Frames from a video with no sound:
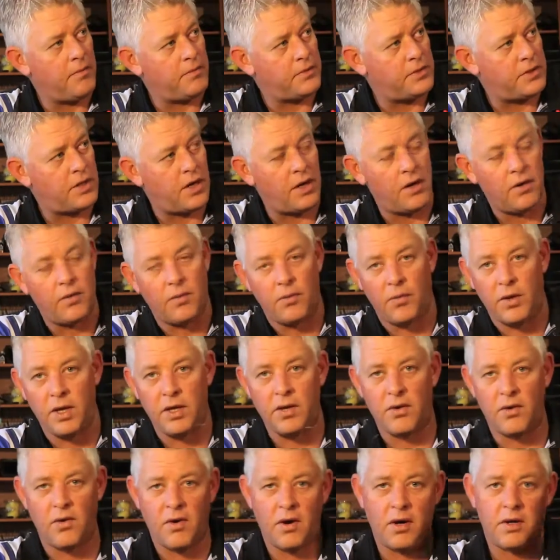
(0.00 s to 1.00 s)
So
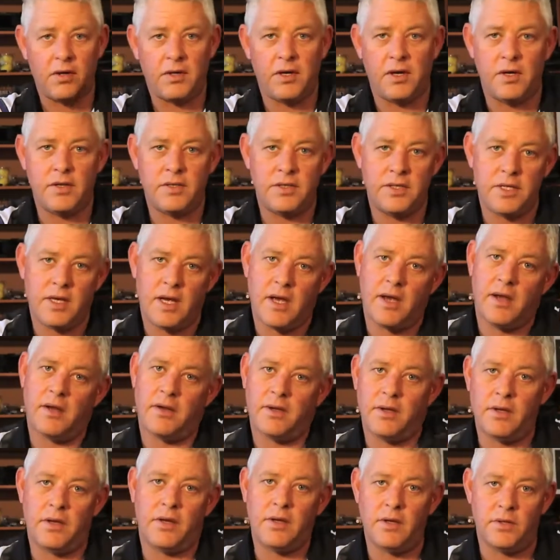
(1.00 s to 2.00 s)
when your rod goes
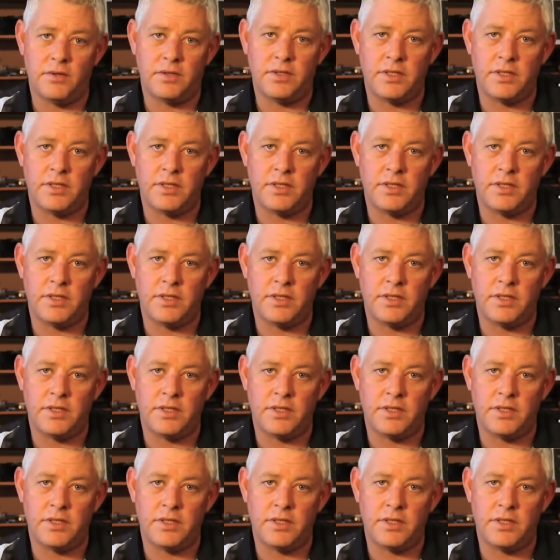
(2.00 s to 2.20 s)
down, you'll